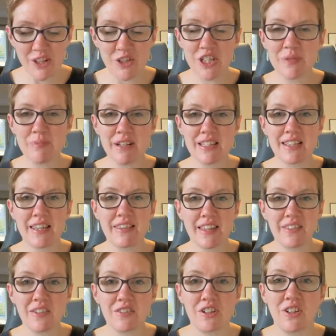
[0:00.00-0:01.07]
just because I
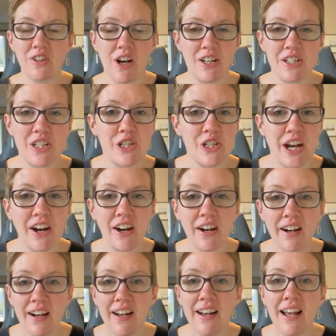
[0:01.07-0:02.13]
think there's a lot to
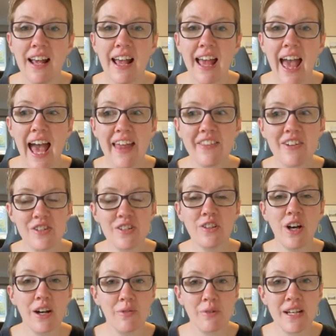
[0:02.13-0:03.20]
share, and there's a
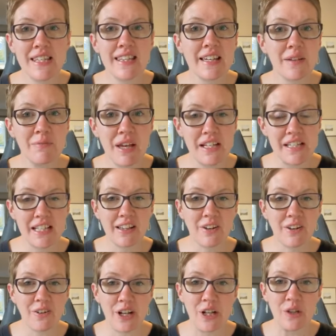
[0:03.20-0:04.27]
lot of ways that can make
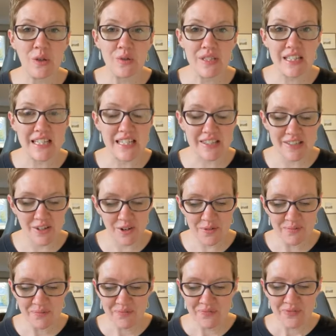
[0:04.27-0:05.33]
decluttering clothes easier.